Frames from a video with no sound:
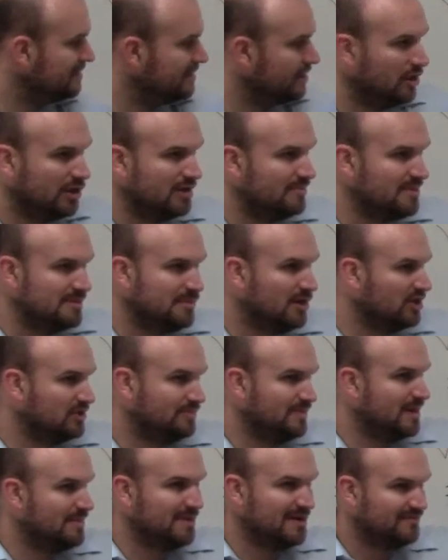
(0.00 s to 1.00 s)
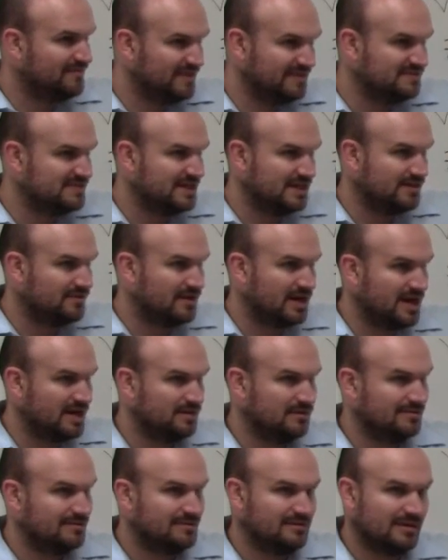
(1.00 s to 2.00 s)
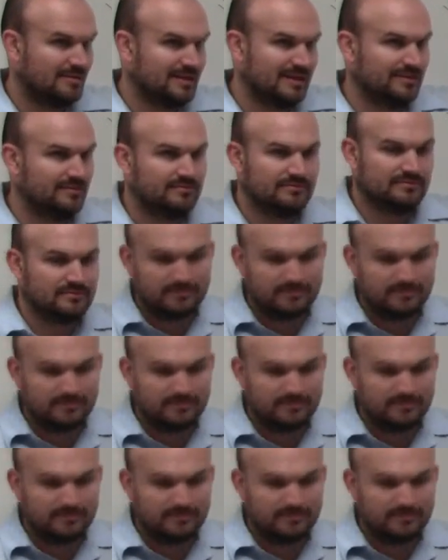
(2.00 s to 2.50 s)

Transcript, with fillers: can only be multiplied by 15, right? I mean,